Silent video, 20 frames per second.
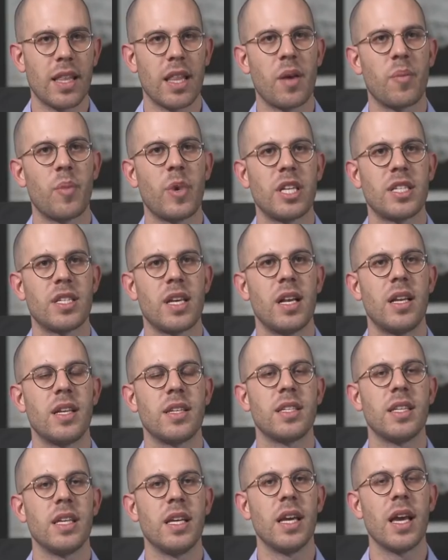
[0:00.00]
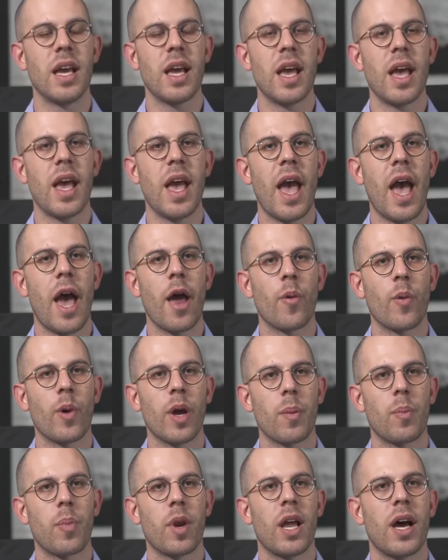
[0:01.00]
and that mentality and we
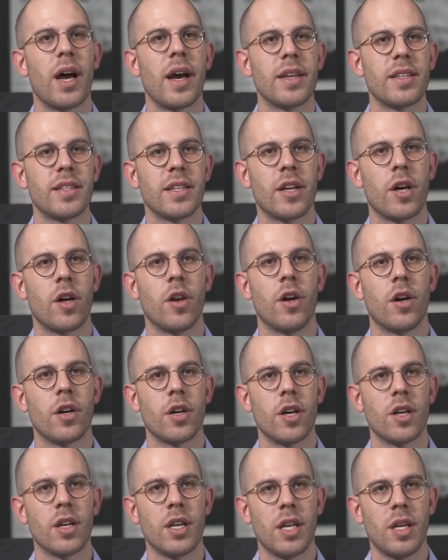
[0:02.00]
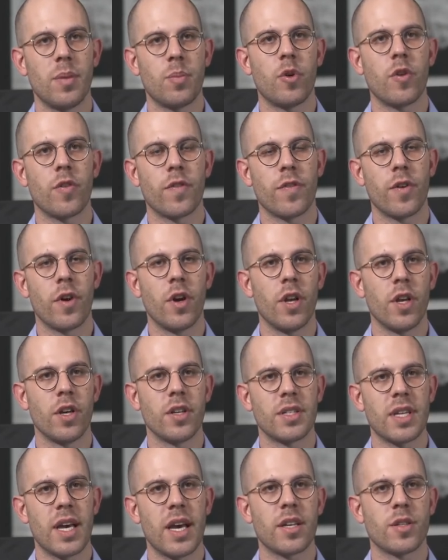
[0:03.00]
apply it in our long-only
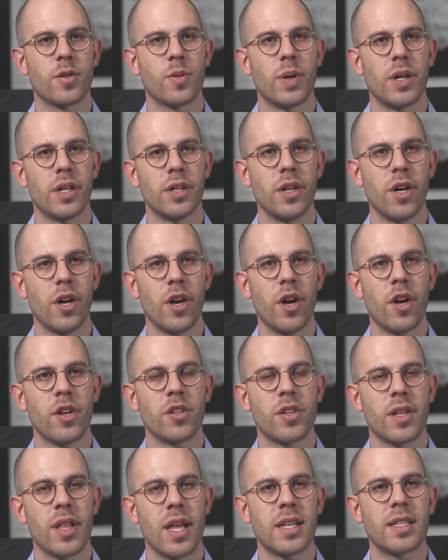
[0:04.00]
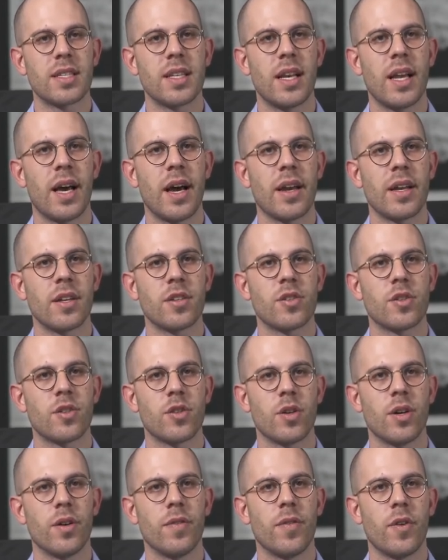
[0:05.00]
portfolios as well. So that's allowed us
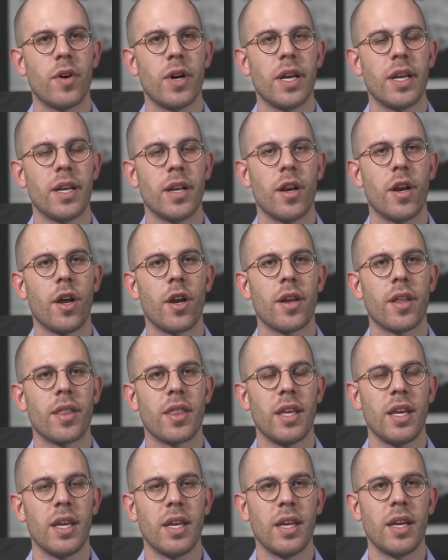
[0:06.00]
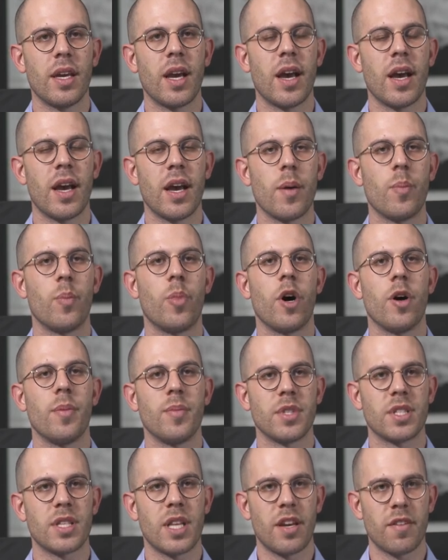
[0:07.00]
to avoid a lot of the
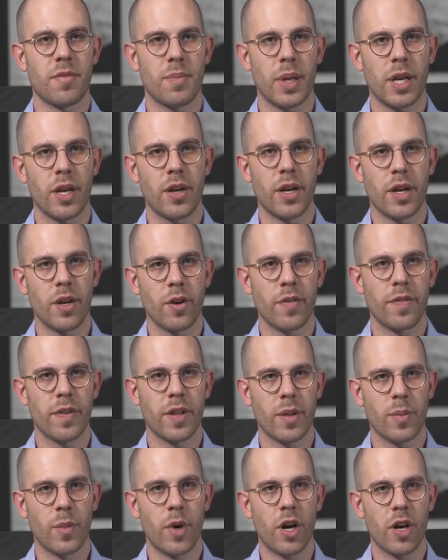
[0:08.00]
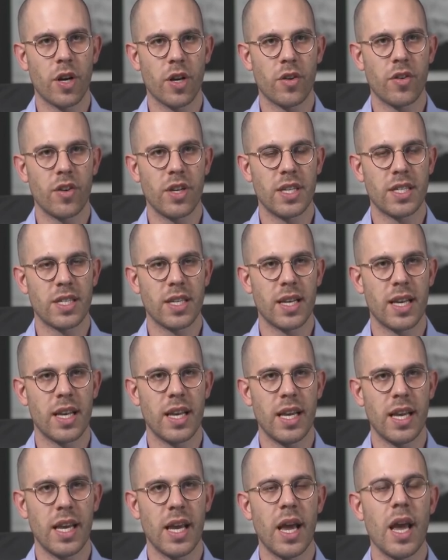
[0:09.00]
bombs that have been going off in the market
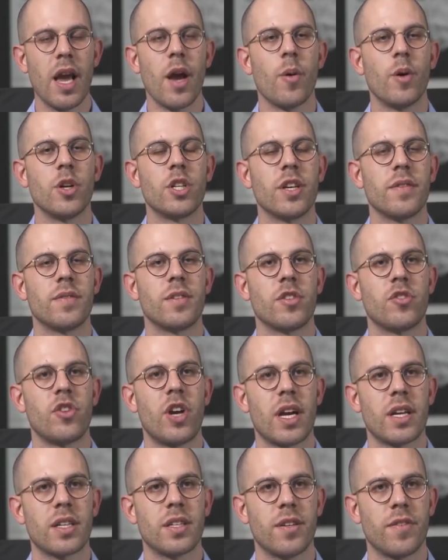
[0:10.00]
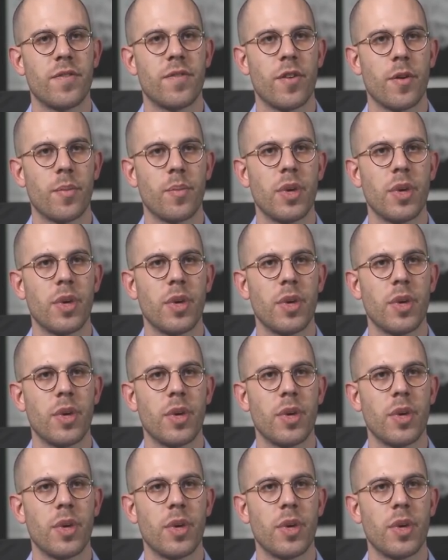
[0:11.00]
recently, which have detracted from